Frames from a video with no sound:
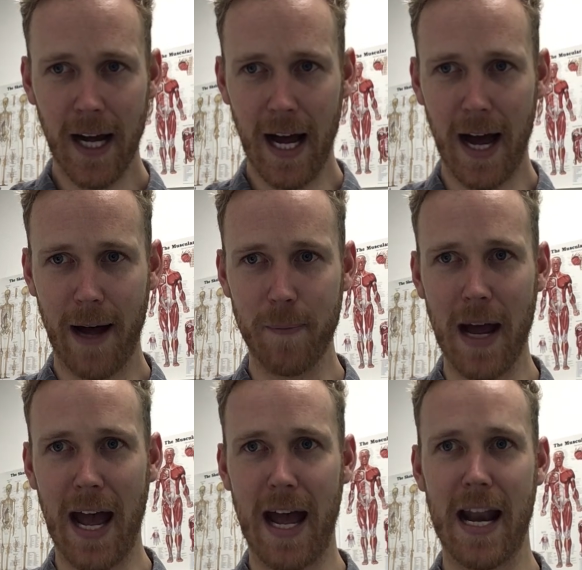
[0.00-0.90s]

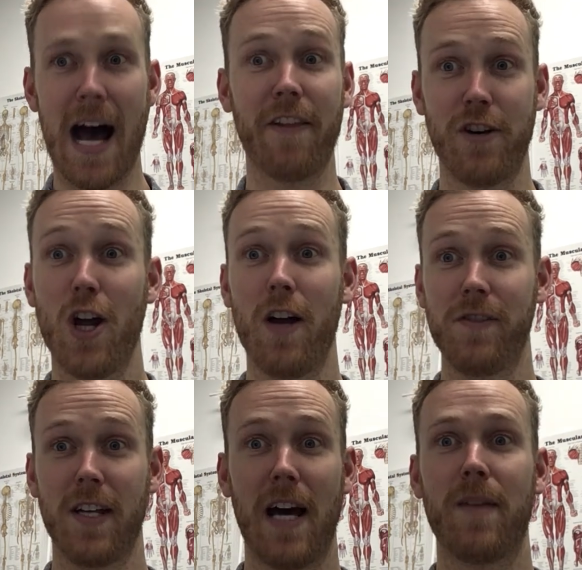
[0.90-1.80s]
And other
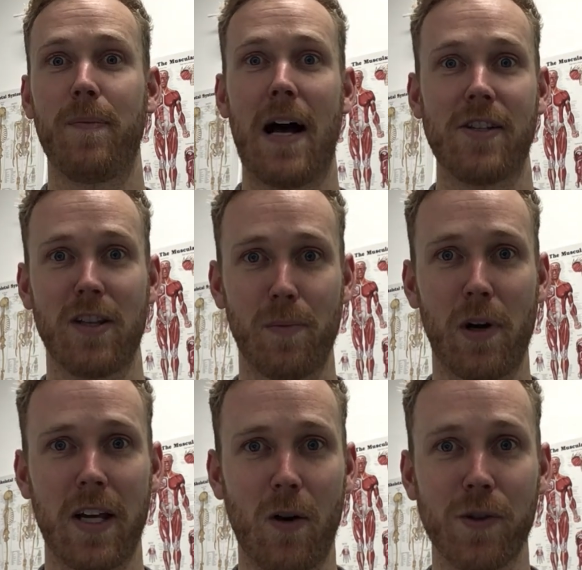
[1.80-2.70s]
nerves in other parts of the
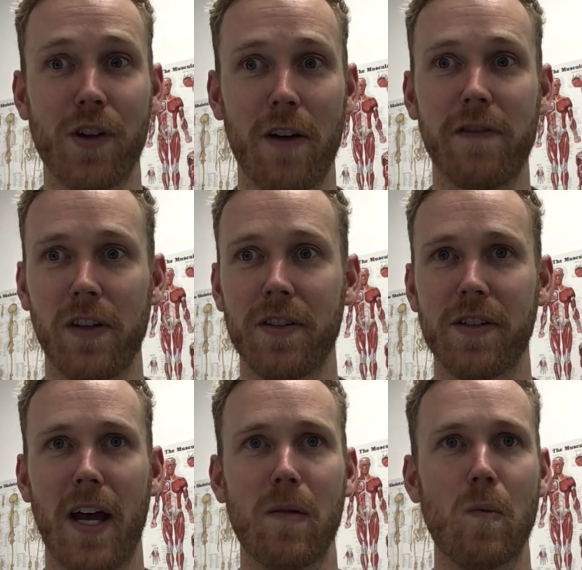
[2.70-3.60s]
body also feel the
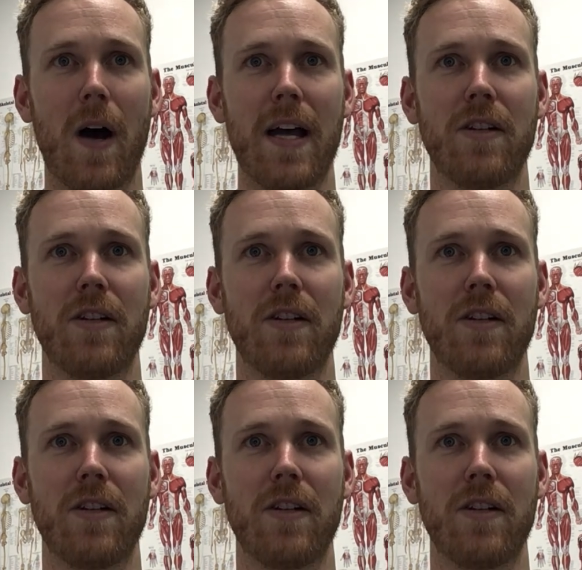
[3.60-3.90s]
same way,